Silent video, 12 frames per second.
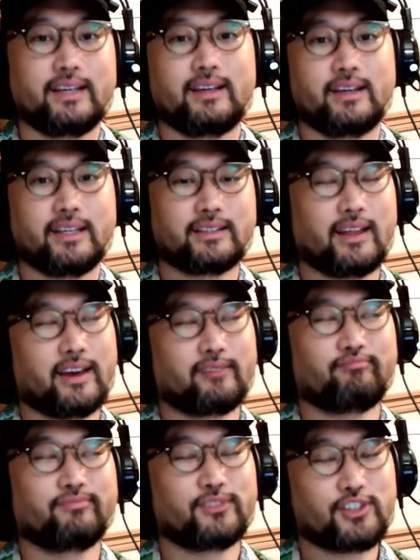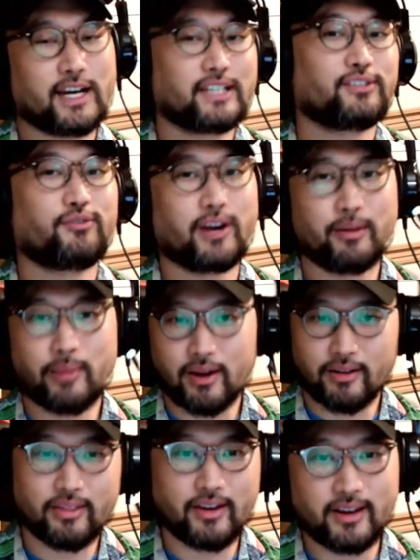is like trying to run a
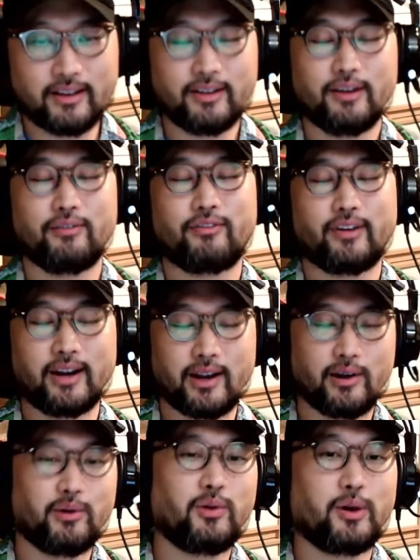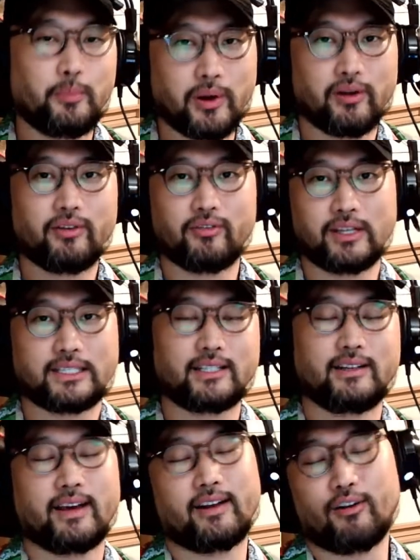marathon for no apparent
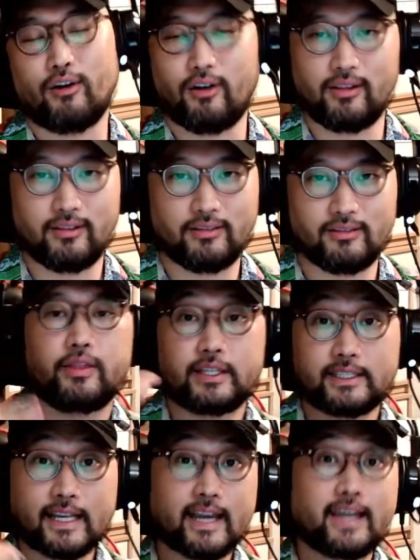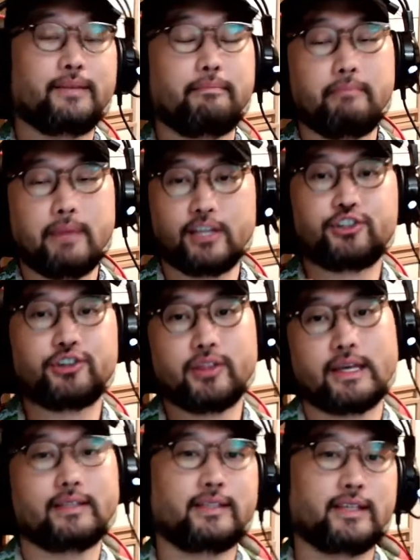reason at all. The second major
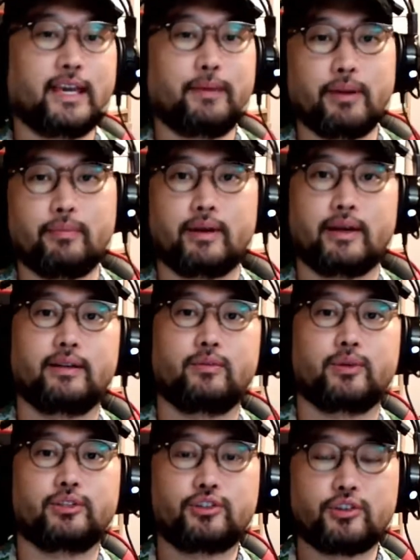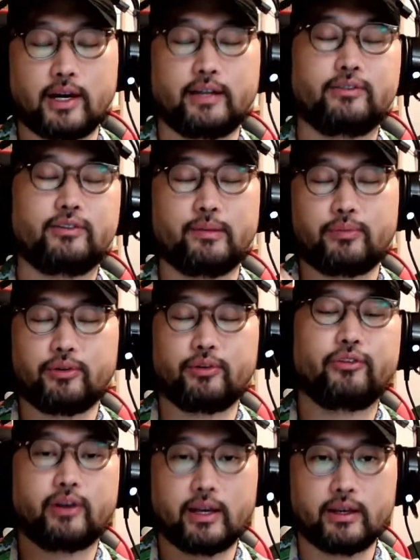thing to keep in mind when trying to improve
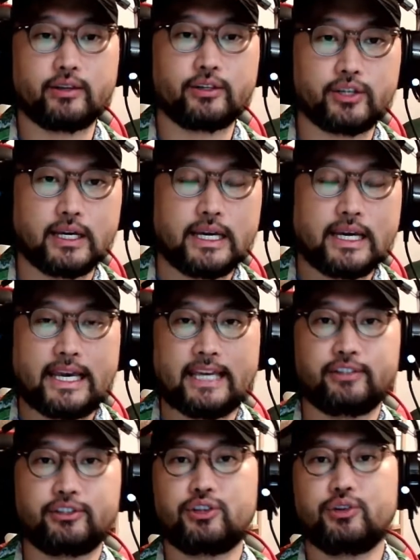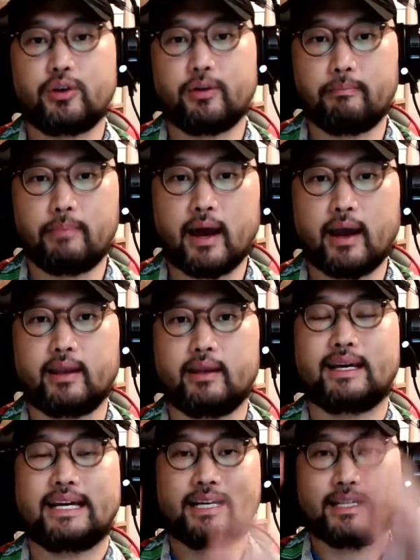your English is to combine
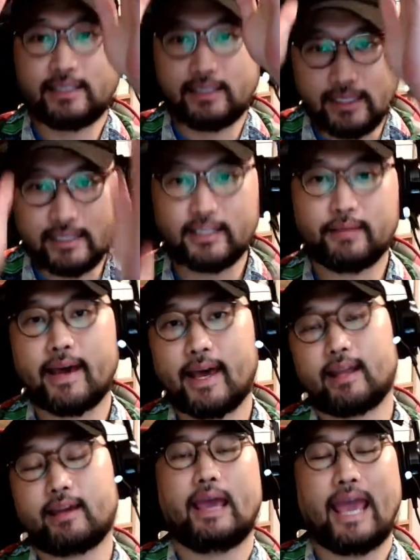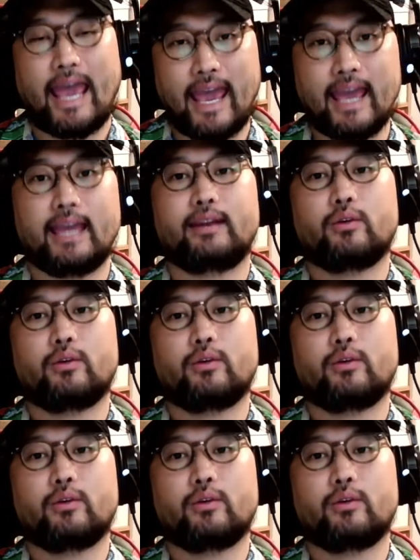systematic and